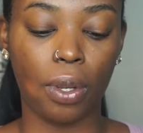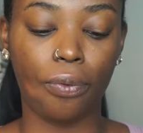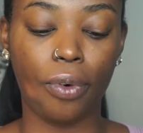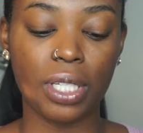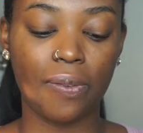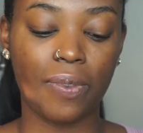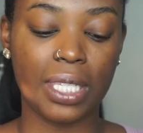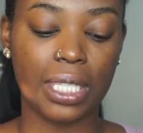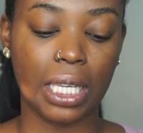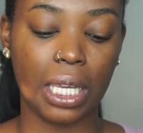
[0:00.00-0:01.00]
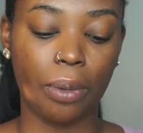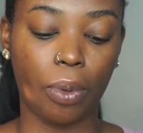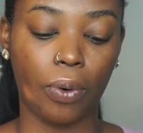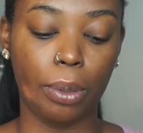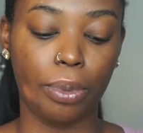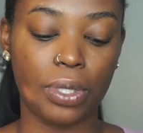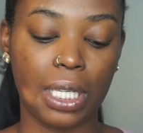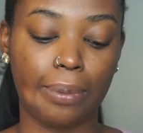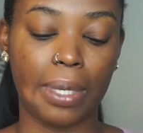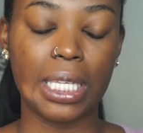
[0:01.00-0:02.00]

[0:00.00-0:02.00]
Rainforest of the Sea Marine Boosting